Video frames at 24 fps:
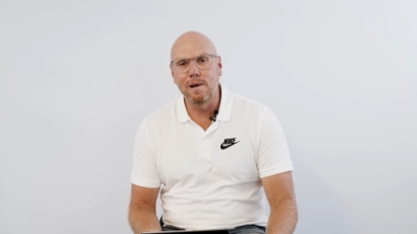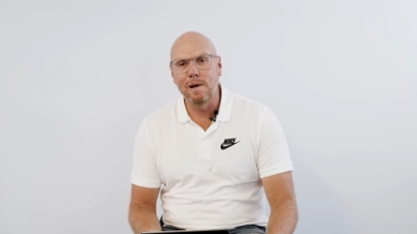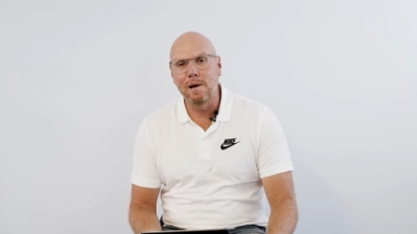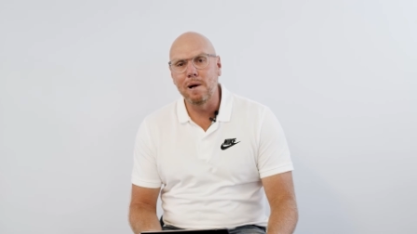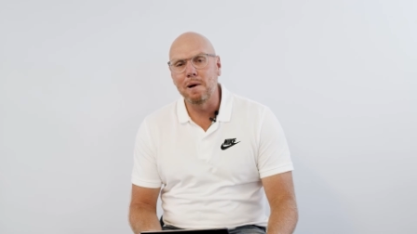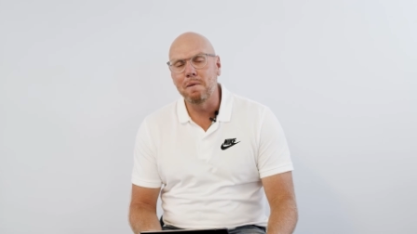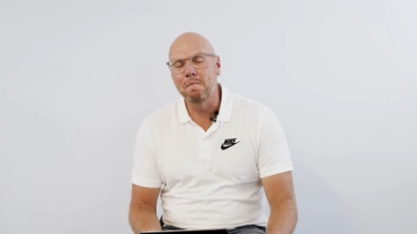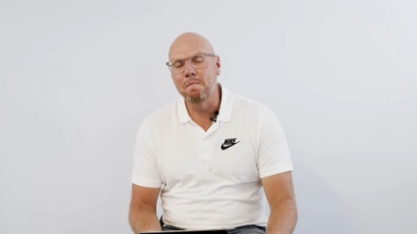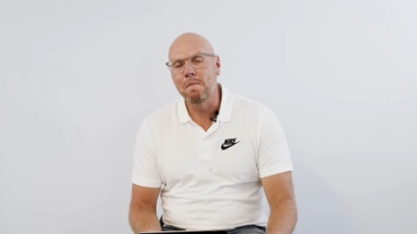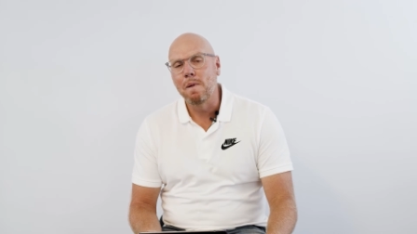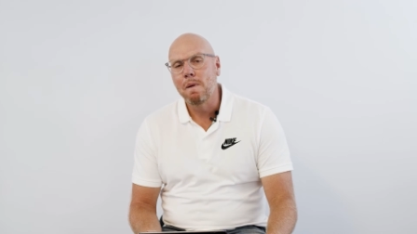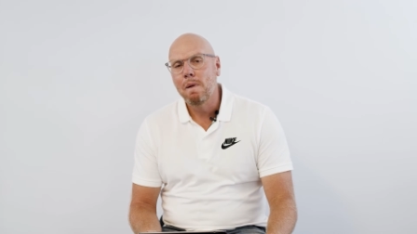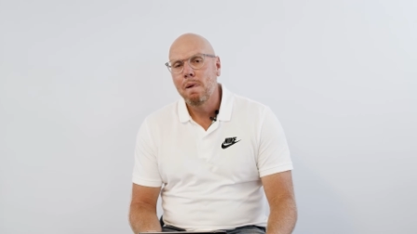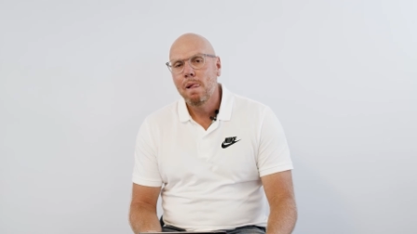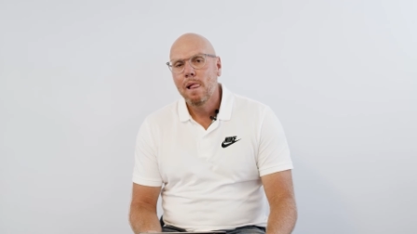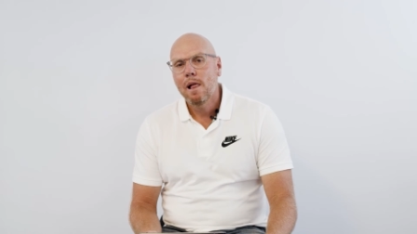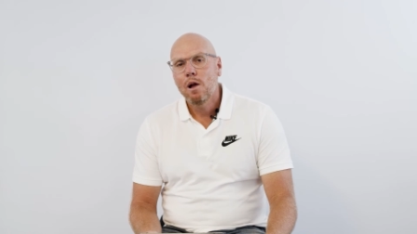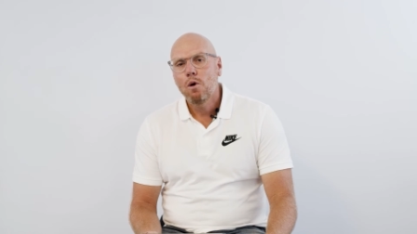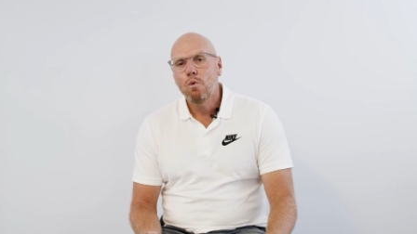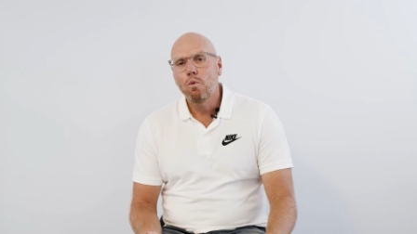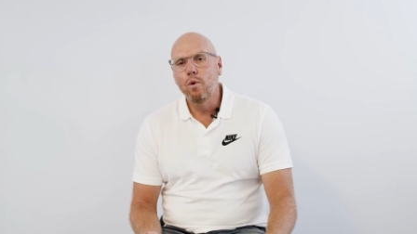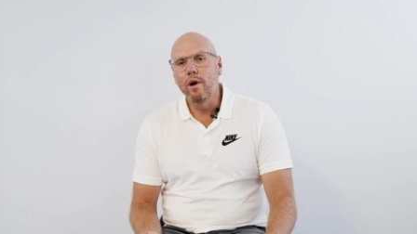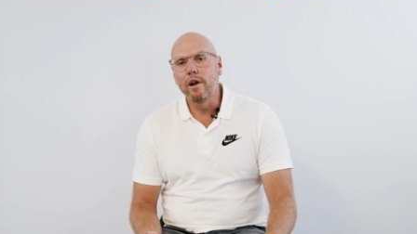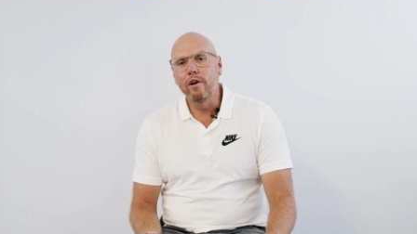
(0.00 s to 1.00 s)
Um,
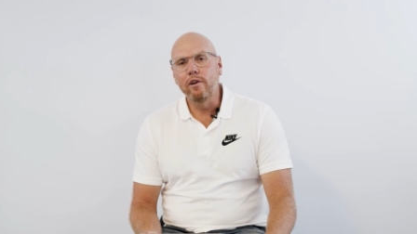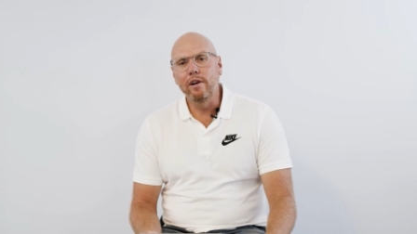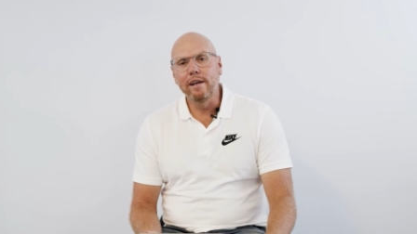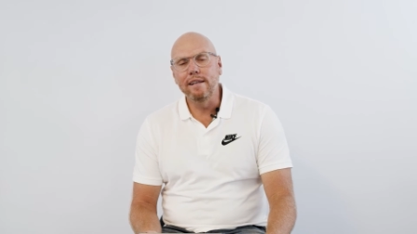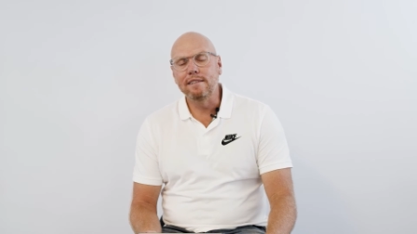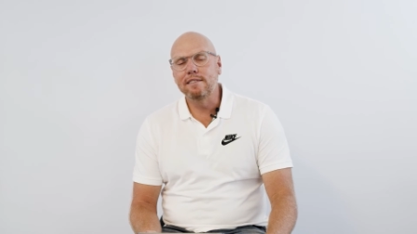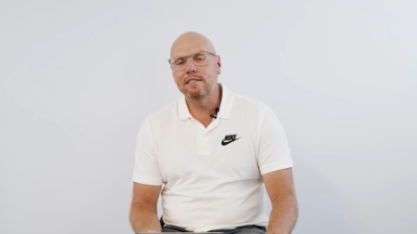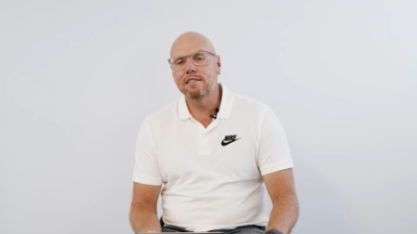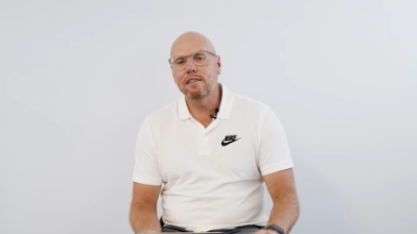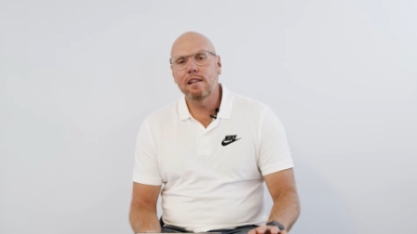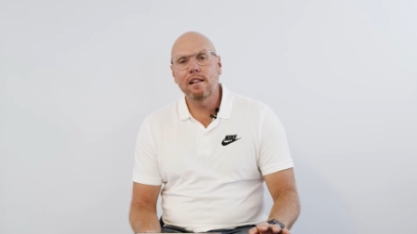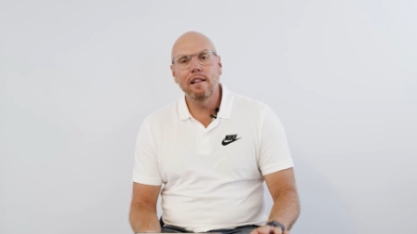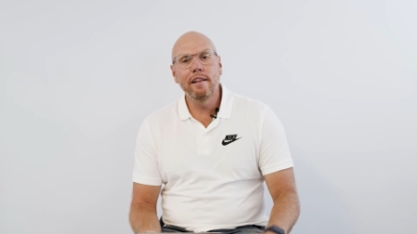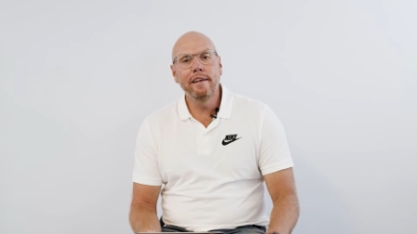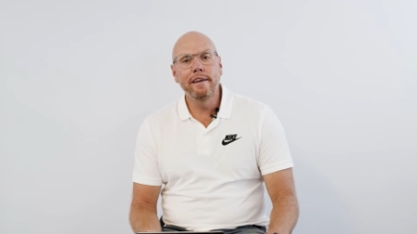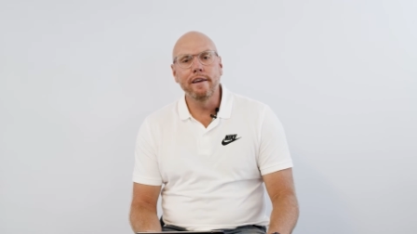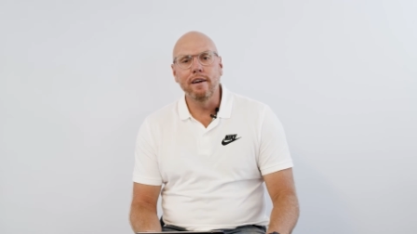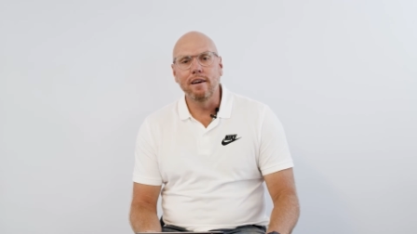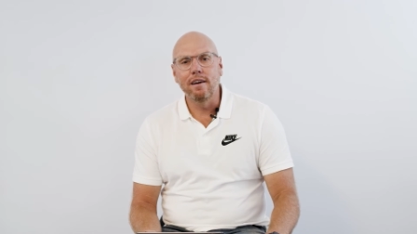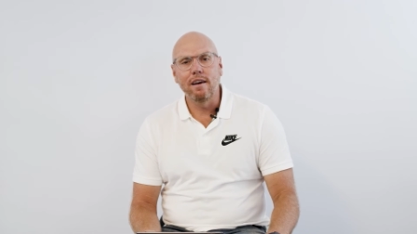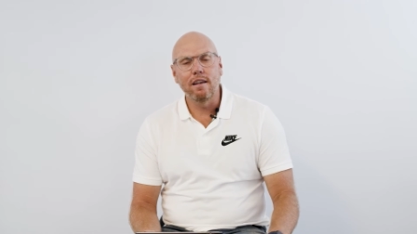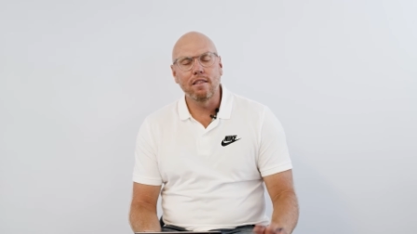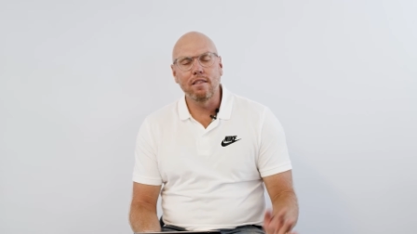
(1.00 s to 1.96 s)
where it's clear.